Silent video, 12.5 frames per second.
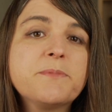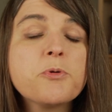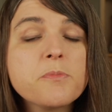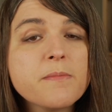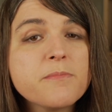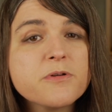But
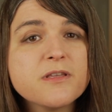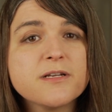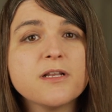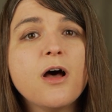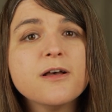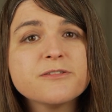remember, there's
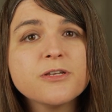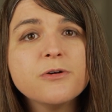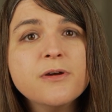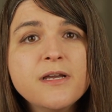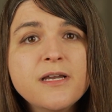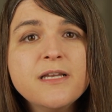
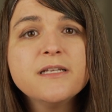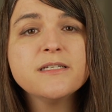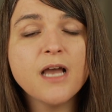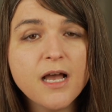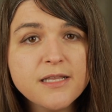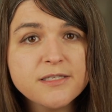also
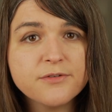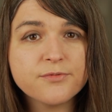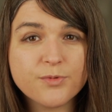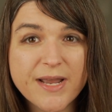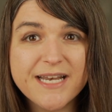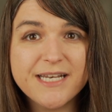tons
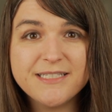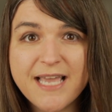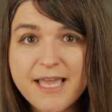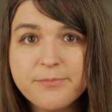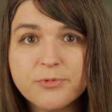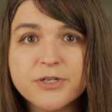of red
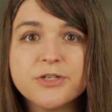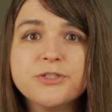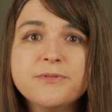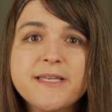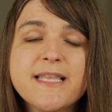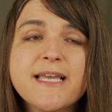tape when you're
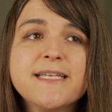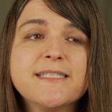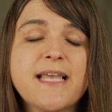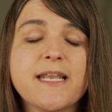doing this,